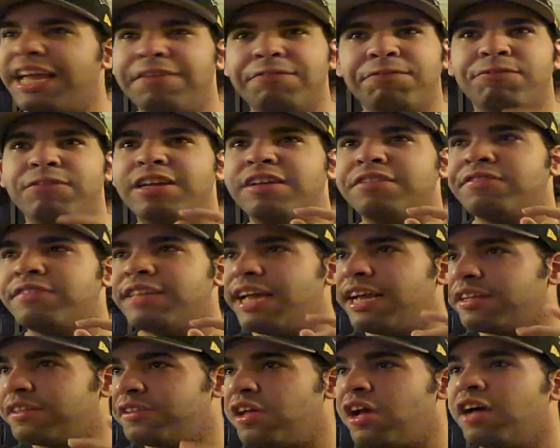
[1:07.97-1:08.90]

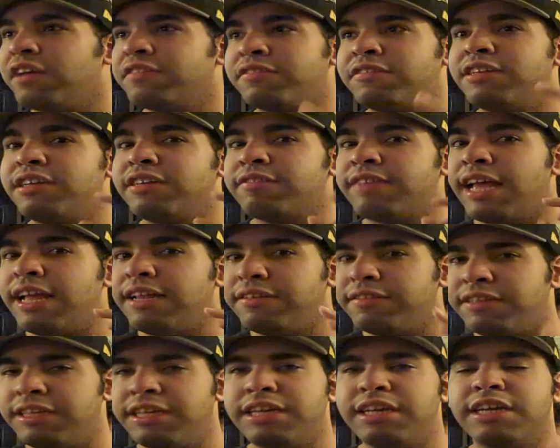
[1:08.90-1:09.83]
atheists, agnostics,
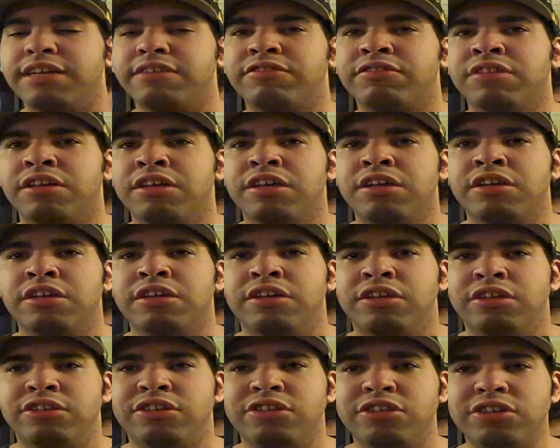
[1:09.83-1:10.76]
and deists
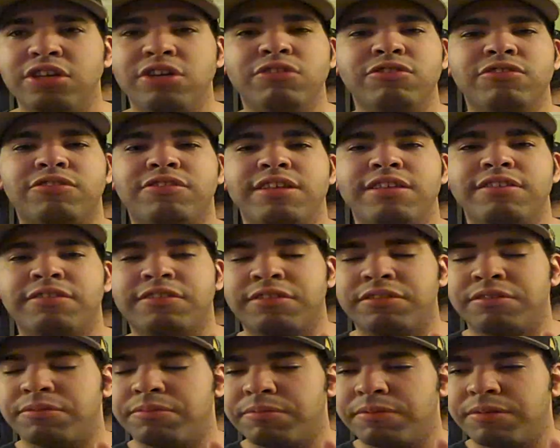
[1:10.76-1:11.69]
use
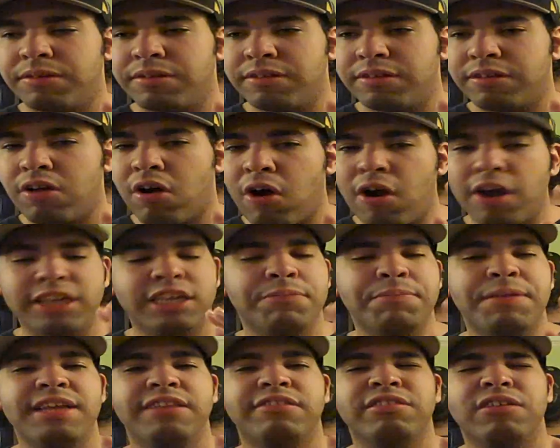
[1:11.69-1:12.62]
this
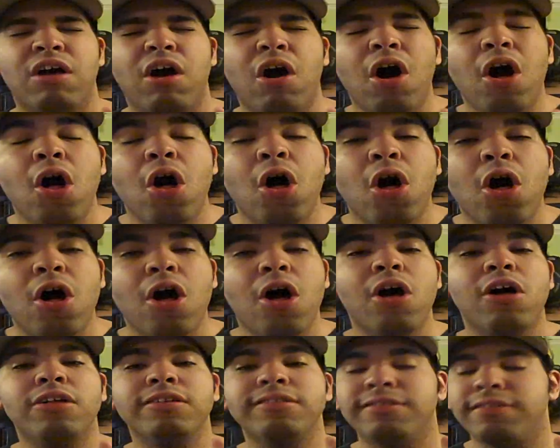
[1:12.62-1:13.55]
argument
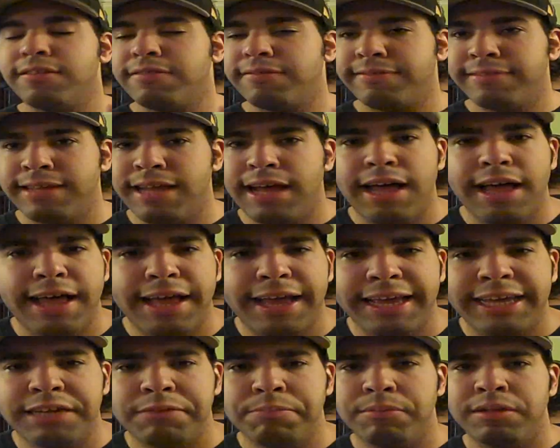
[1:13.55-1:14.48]
all the
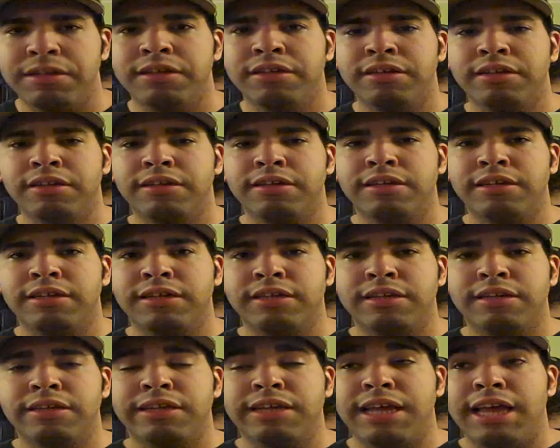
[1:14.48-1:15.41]
time.
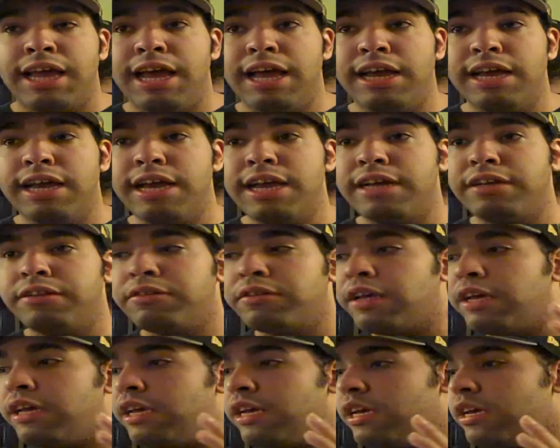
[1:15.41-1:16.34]

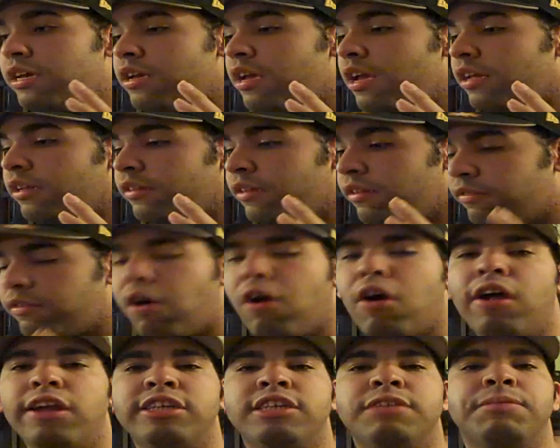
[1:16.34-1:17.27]
And this
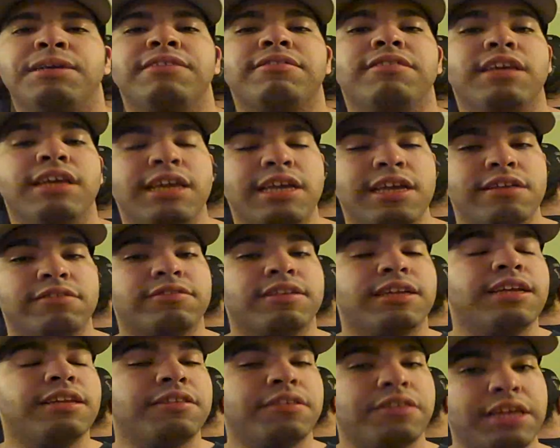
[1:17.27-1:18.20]
argument
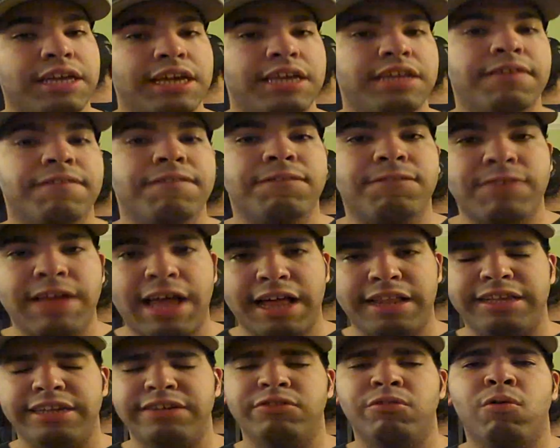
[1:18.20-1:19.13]
is indeed
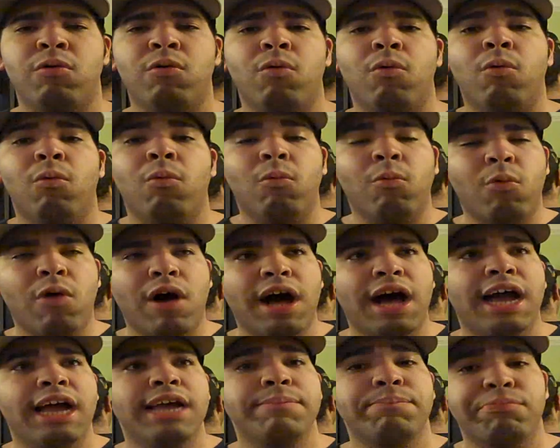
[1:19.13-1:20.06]
valid.
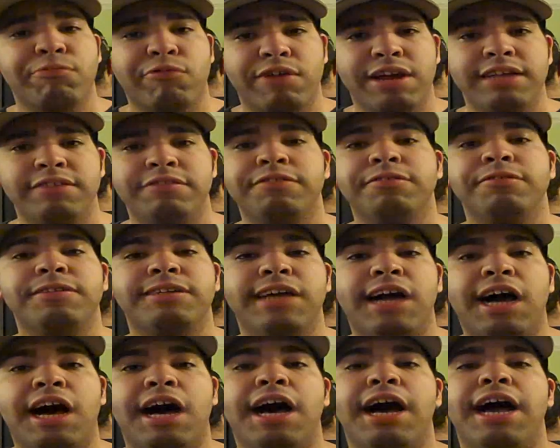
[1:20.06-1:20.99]
Why pray to
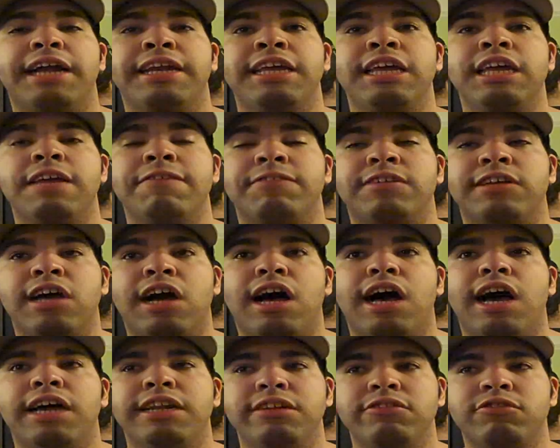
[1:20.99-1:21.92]
God if
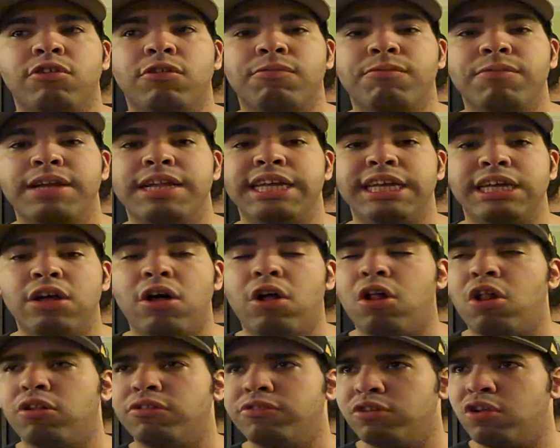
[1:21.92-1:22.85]
God is already
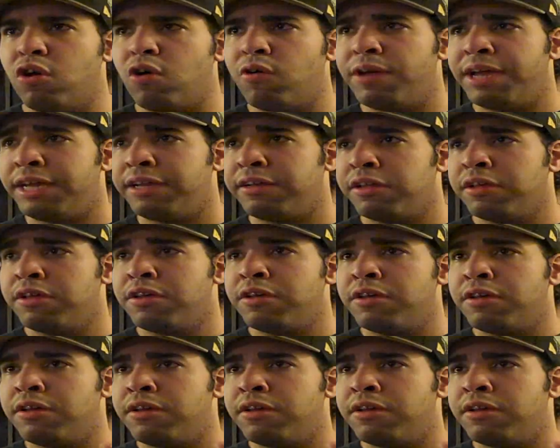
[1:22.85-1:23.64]
all-knowing?